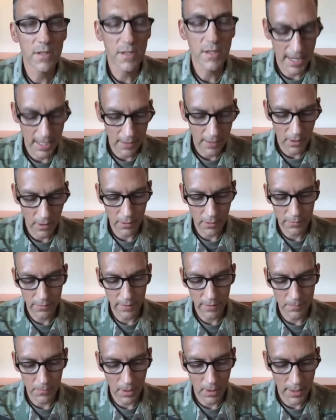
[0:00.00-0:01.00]
is kind of on the
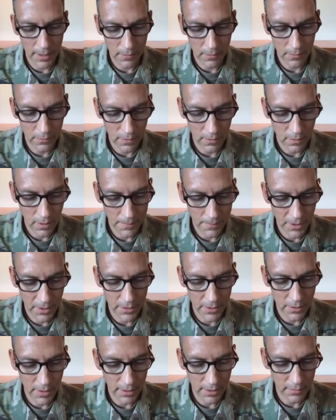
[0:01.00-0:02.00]
same lines, and I'm going
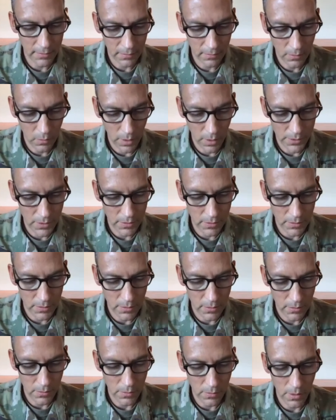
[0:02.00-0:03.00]
to direct this question
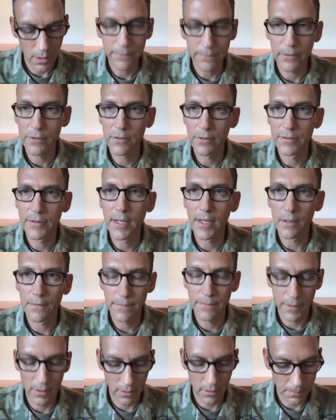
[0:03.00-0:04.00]
to First Lieutenant
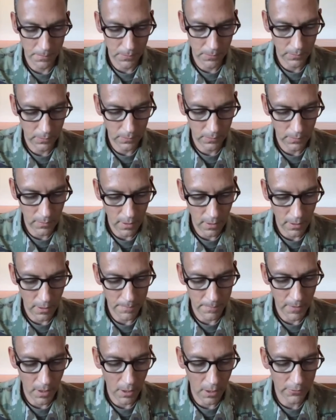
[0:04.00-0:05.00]
Phillips,
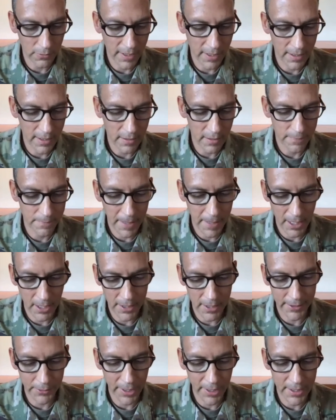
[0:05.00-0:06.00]
also kind of
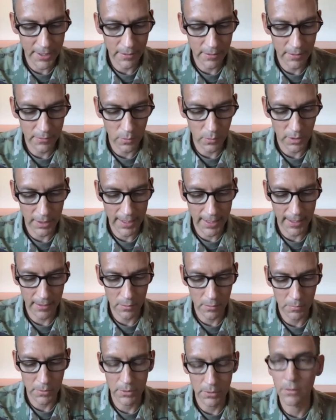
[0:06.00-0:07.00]
pairing readiness with
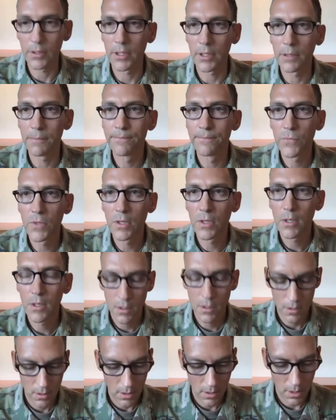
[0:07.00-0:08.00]
accountability.
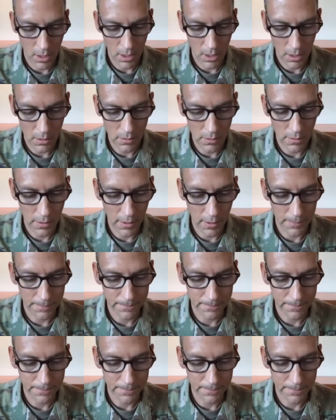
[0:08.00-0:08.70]
And